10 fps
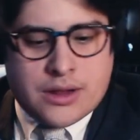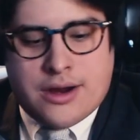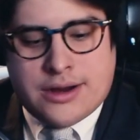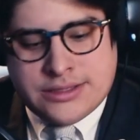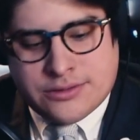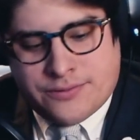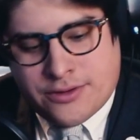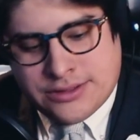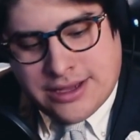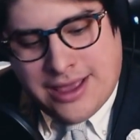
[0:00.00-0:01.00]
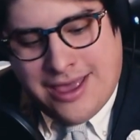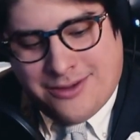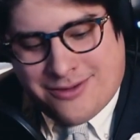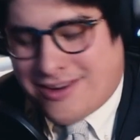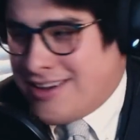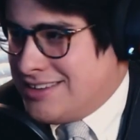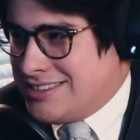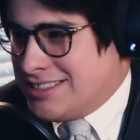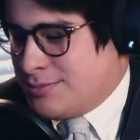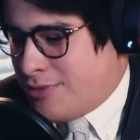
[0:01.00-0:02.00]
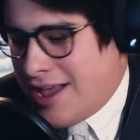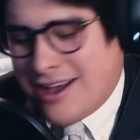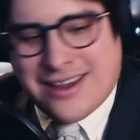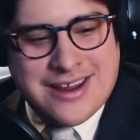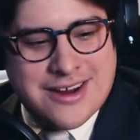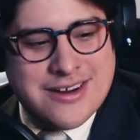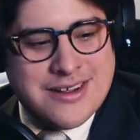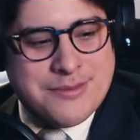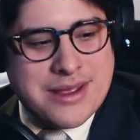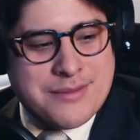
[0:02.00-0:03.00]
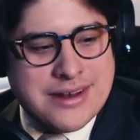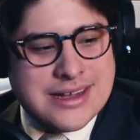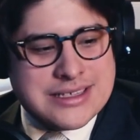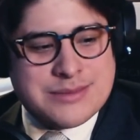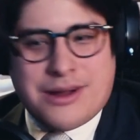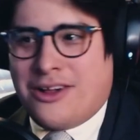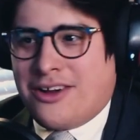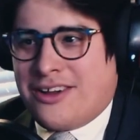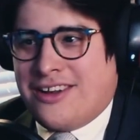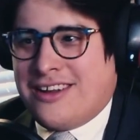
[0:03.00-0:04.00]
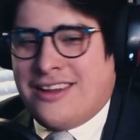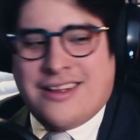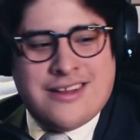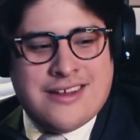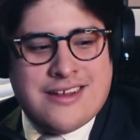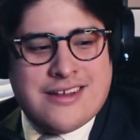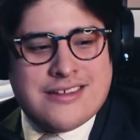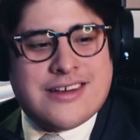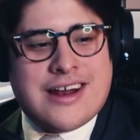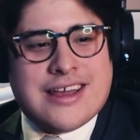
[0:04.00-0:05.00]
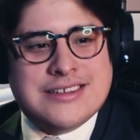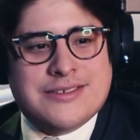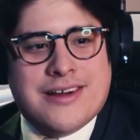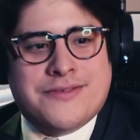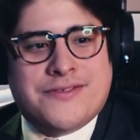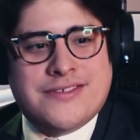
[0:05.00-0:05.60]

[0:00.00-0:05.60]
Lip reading: All right, so first thing, we're going to just spray out here, make my desk smell all good. Try to get it out of the way.